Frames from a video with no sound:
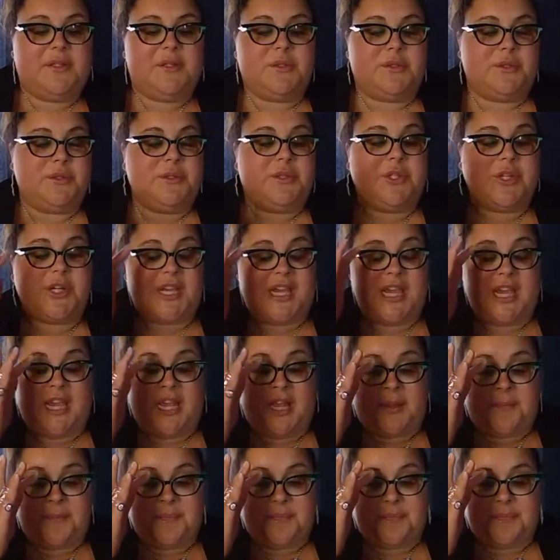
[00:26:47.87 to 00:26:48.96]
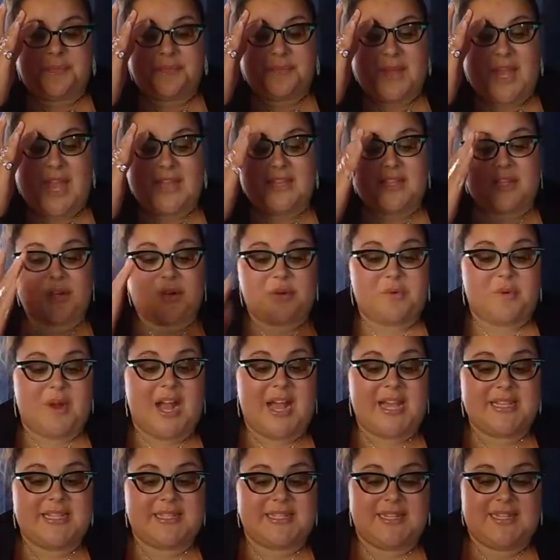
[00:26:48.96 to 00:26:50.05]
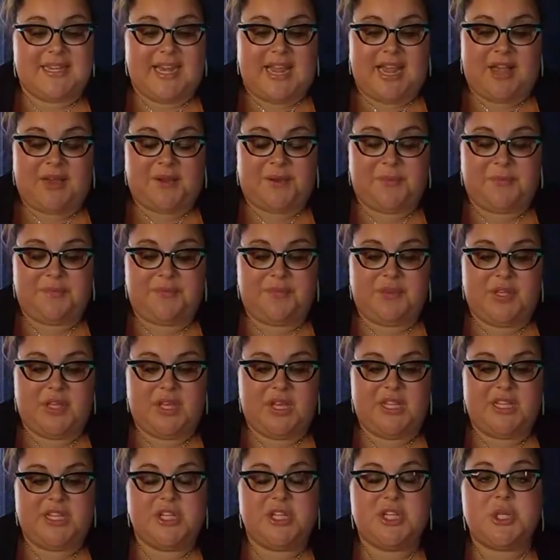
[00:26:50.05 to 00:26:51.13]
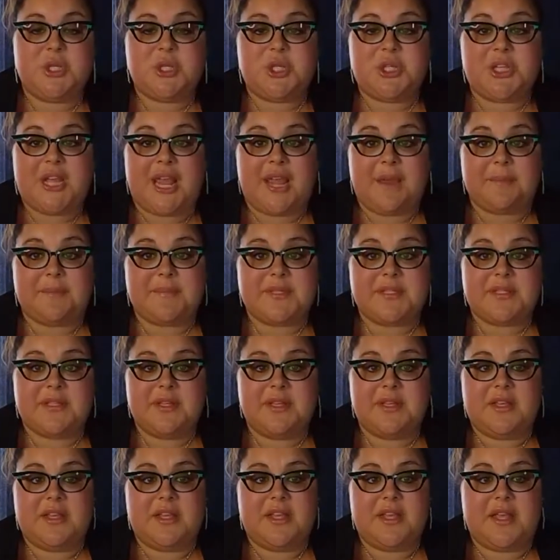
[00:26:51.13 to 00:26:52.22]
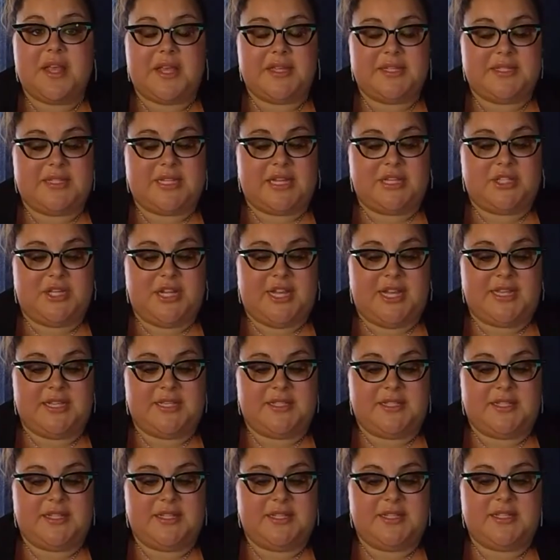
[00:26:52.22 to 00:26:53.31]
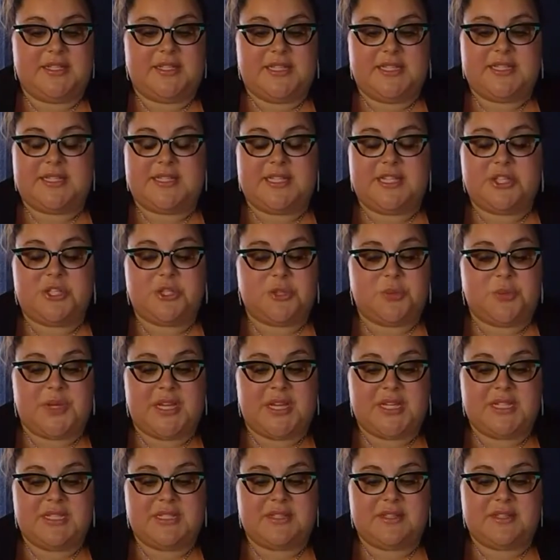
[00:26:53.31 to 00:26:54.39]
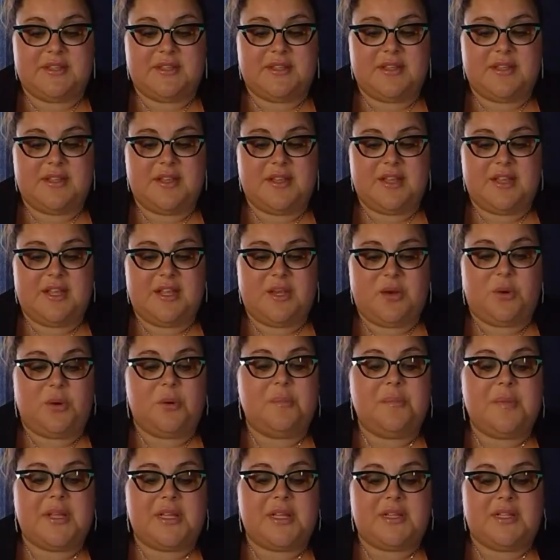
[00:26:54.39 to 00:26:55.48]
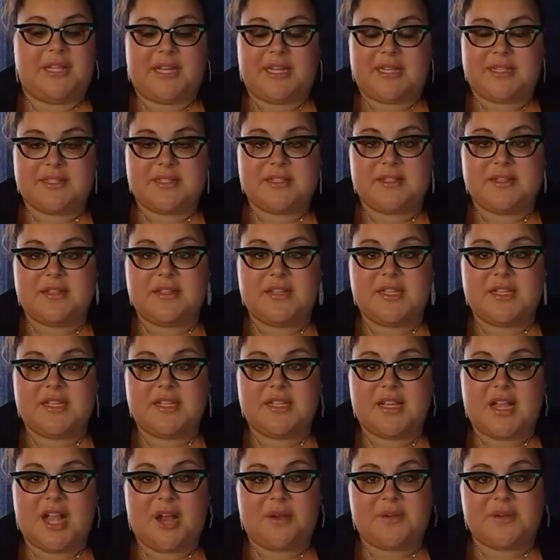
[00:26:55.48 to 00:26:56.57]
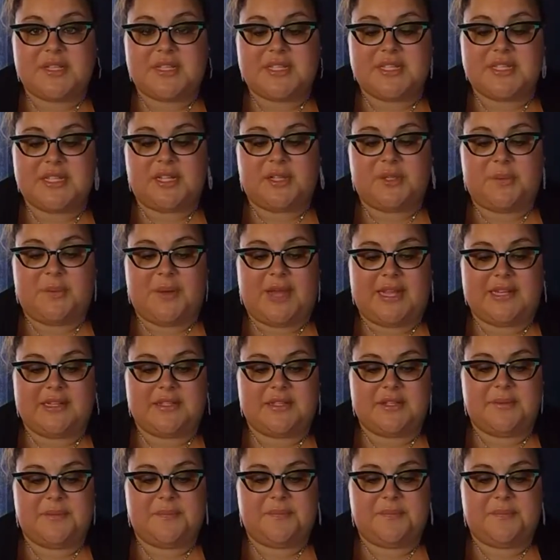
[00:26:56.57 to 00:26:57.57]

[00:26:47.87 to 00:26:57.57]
Looking at the horizon now, shapes such as distant trees or buildings are in silhouette.